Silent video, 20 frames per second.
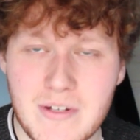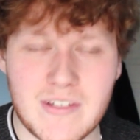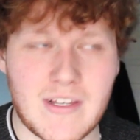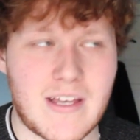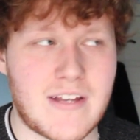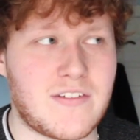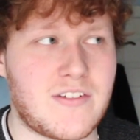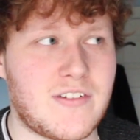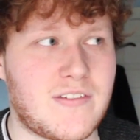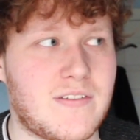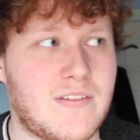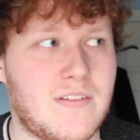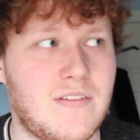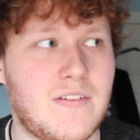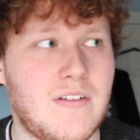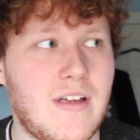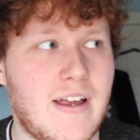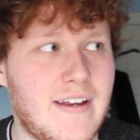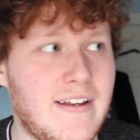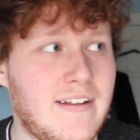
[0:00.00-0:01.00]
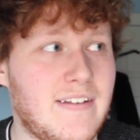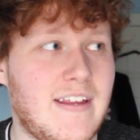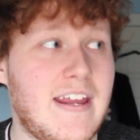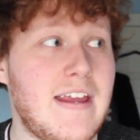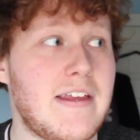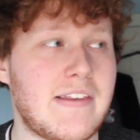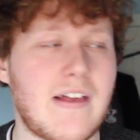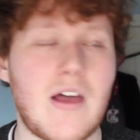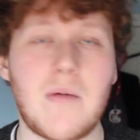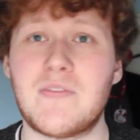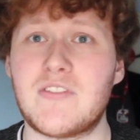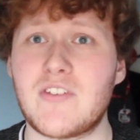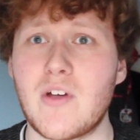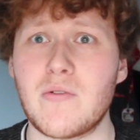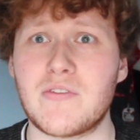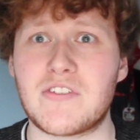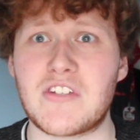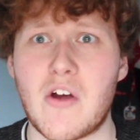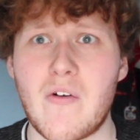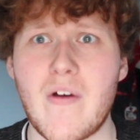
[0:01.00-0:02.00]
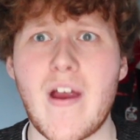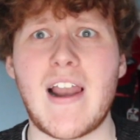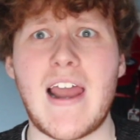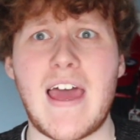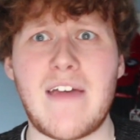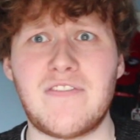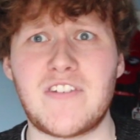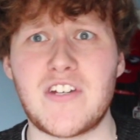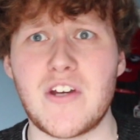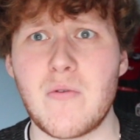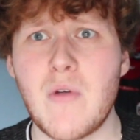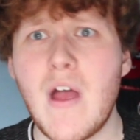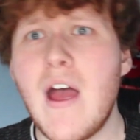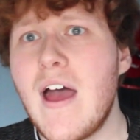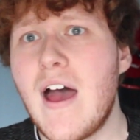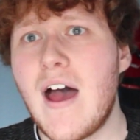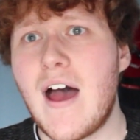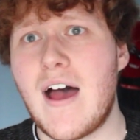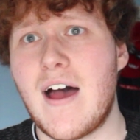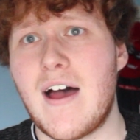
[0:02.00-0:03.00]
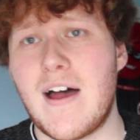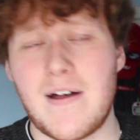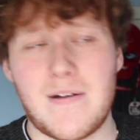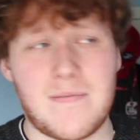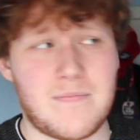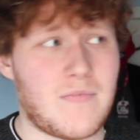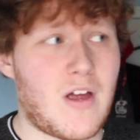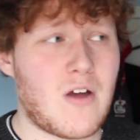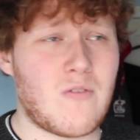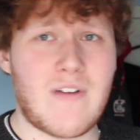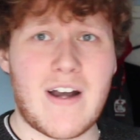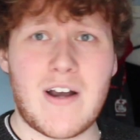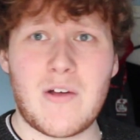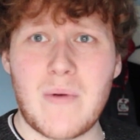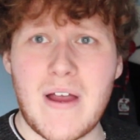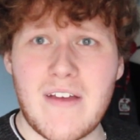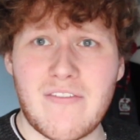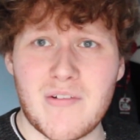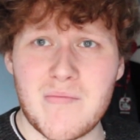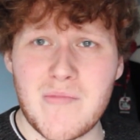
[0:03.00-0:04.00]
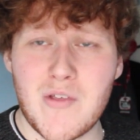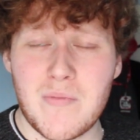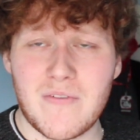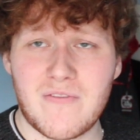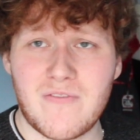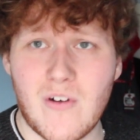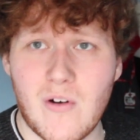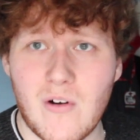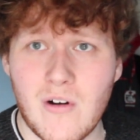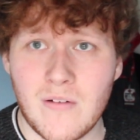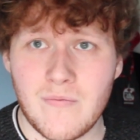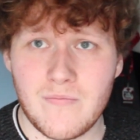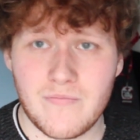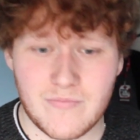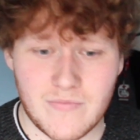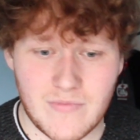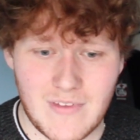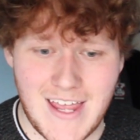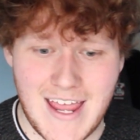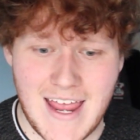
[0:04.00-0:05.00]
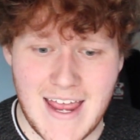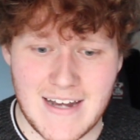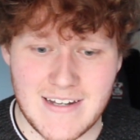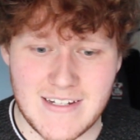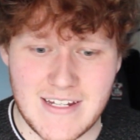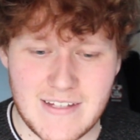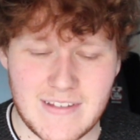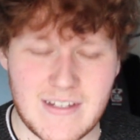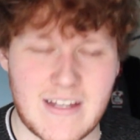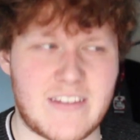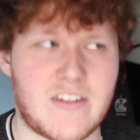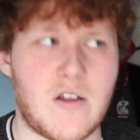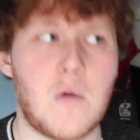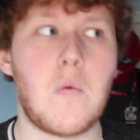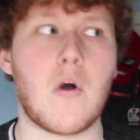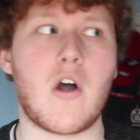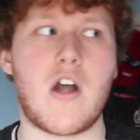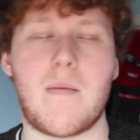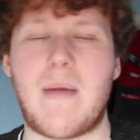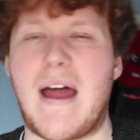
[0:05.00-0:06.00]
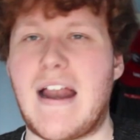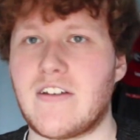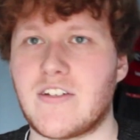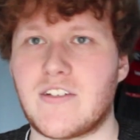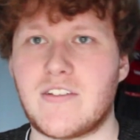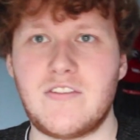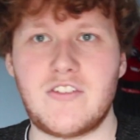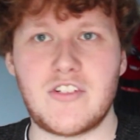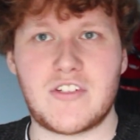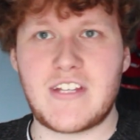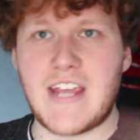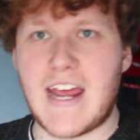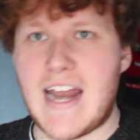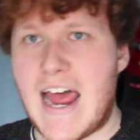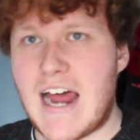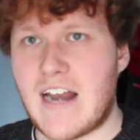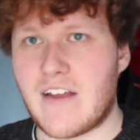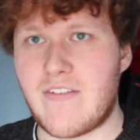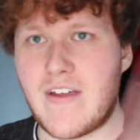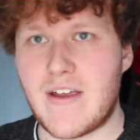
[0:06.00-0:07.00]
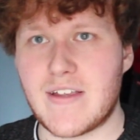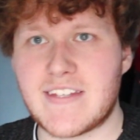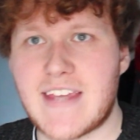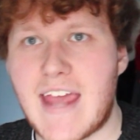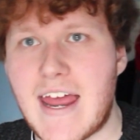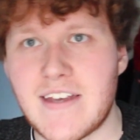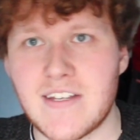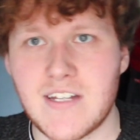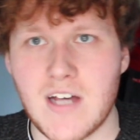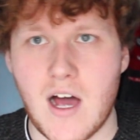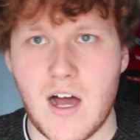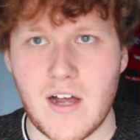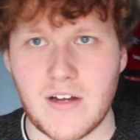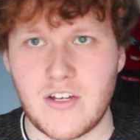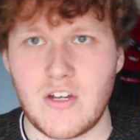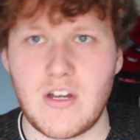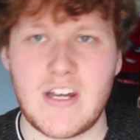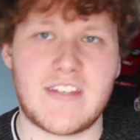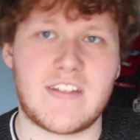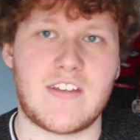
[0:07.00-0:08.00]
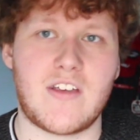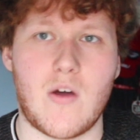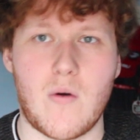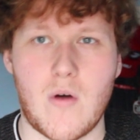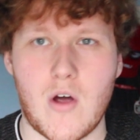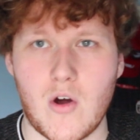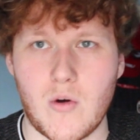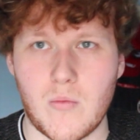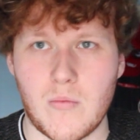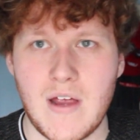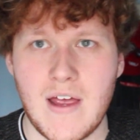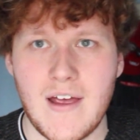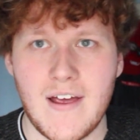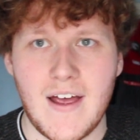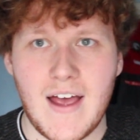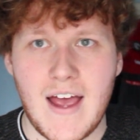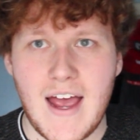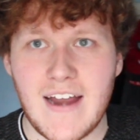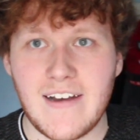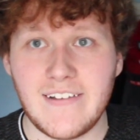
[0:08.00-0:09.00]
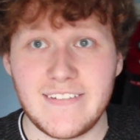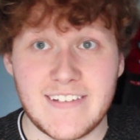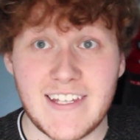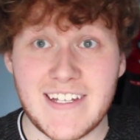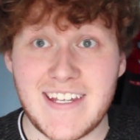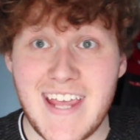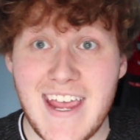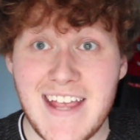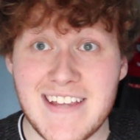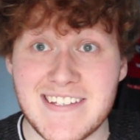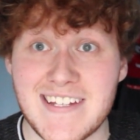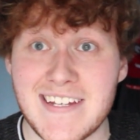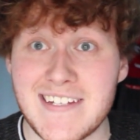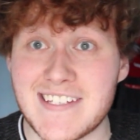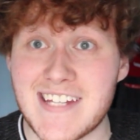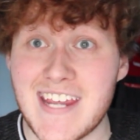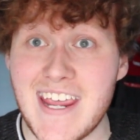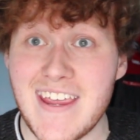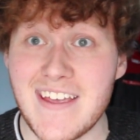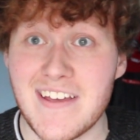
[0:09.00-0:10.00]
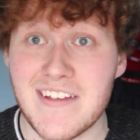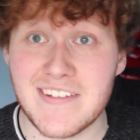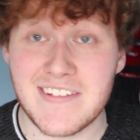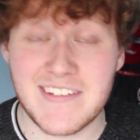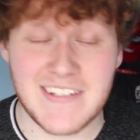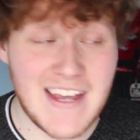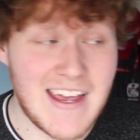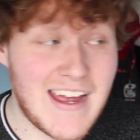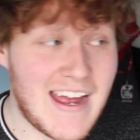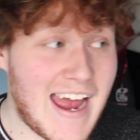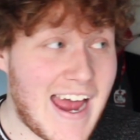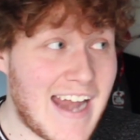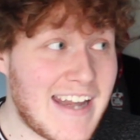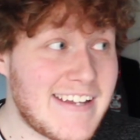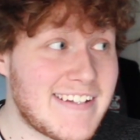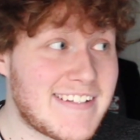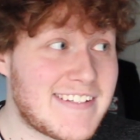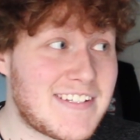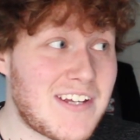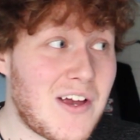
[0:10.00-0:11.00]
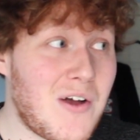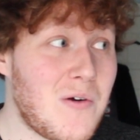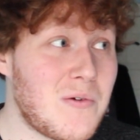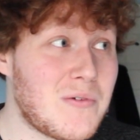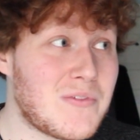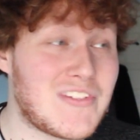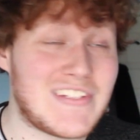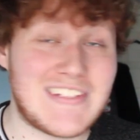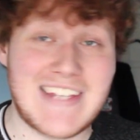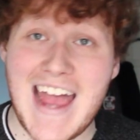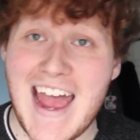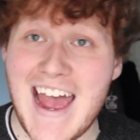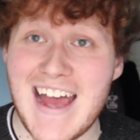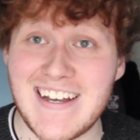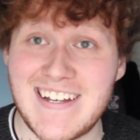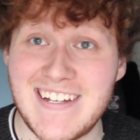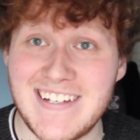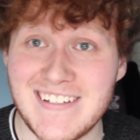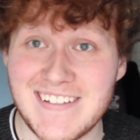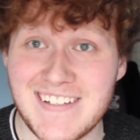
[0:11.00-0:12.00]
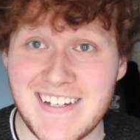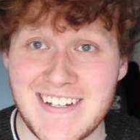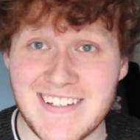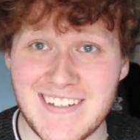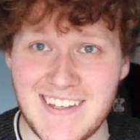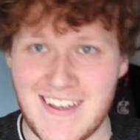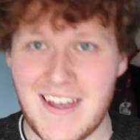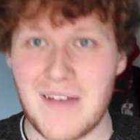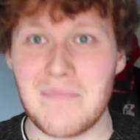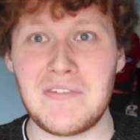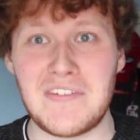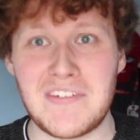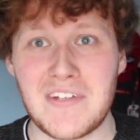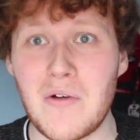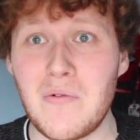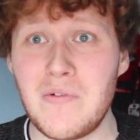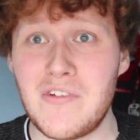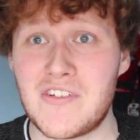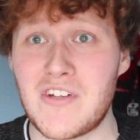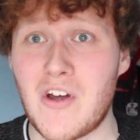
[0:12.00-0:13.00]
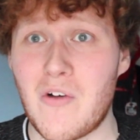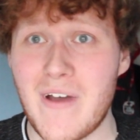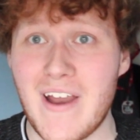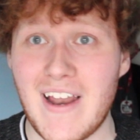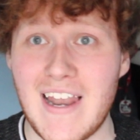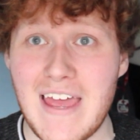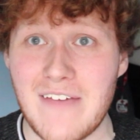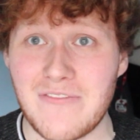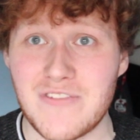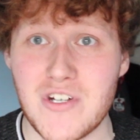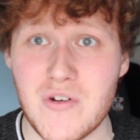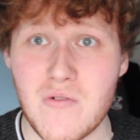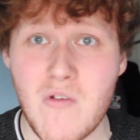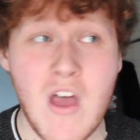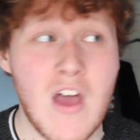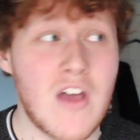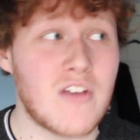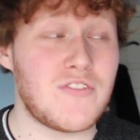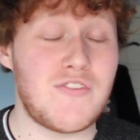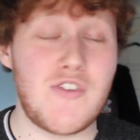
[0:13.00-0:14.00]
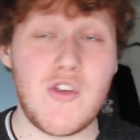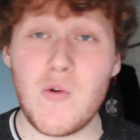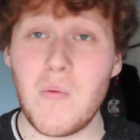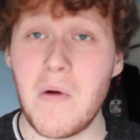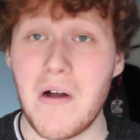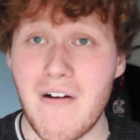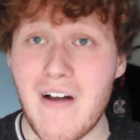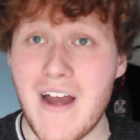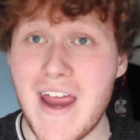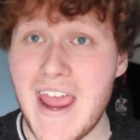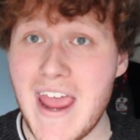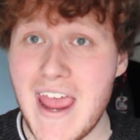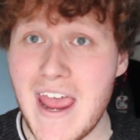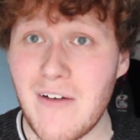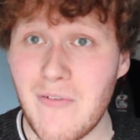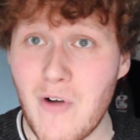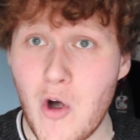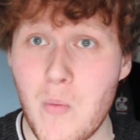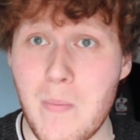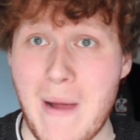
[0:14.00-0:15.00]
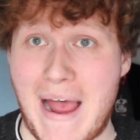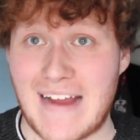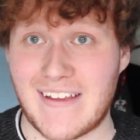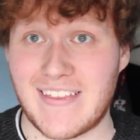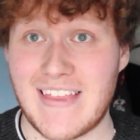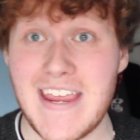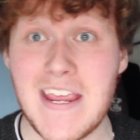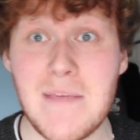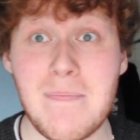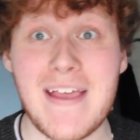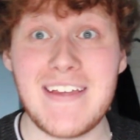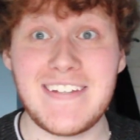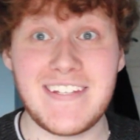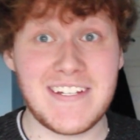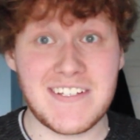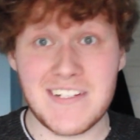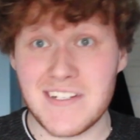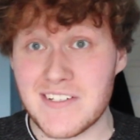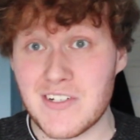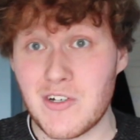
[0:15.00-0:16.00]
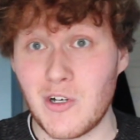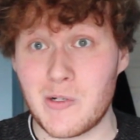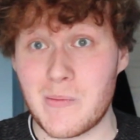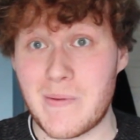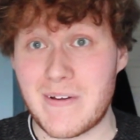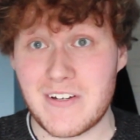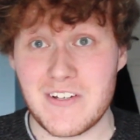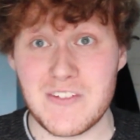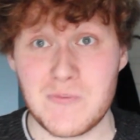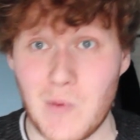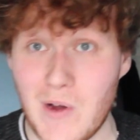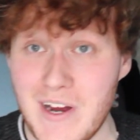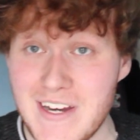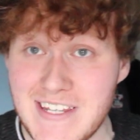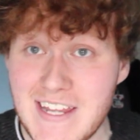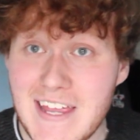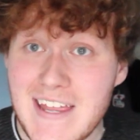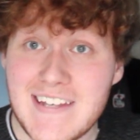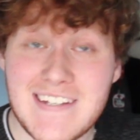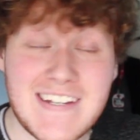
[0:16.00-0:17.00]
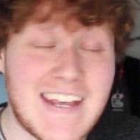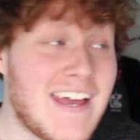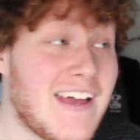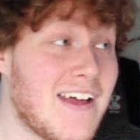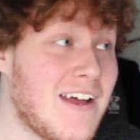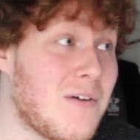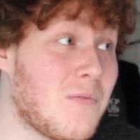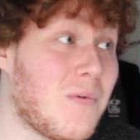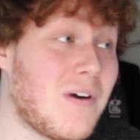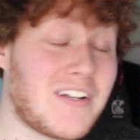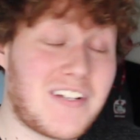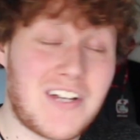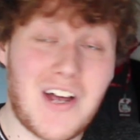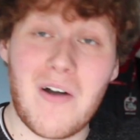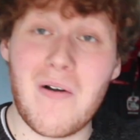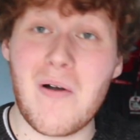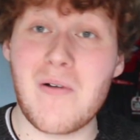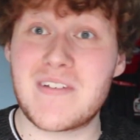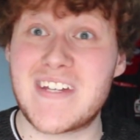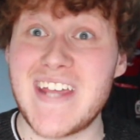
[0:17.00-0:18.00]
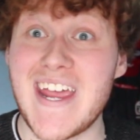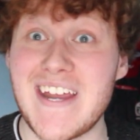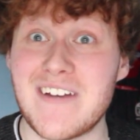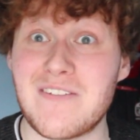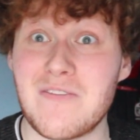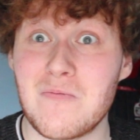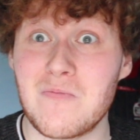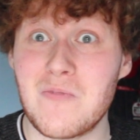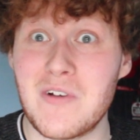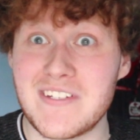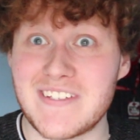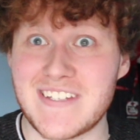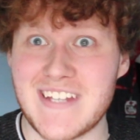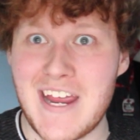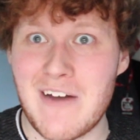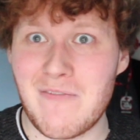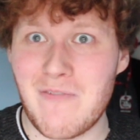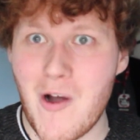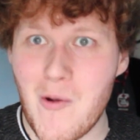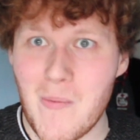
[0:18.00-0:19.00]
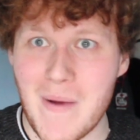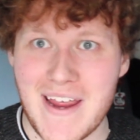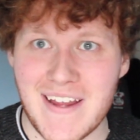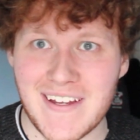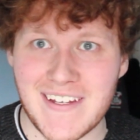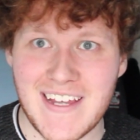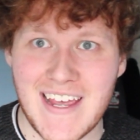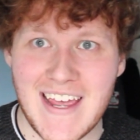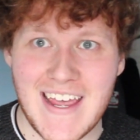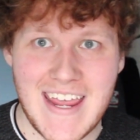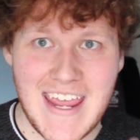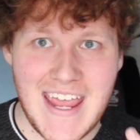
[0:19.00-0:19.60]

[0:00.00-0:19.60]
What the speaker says: He's like, and he's like, I'm so sorry I left you. I ran away from you before. And he's like, don't worry about it, just get out of here, it's getting dark, you need to go home. And the kid's in tears, and he's so sad. He's like, I'm so sorry I left you. You were a hero back then. He basically does call him it, because what Goro did was heroic.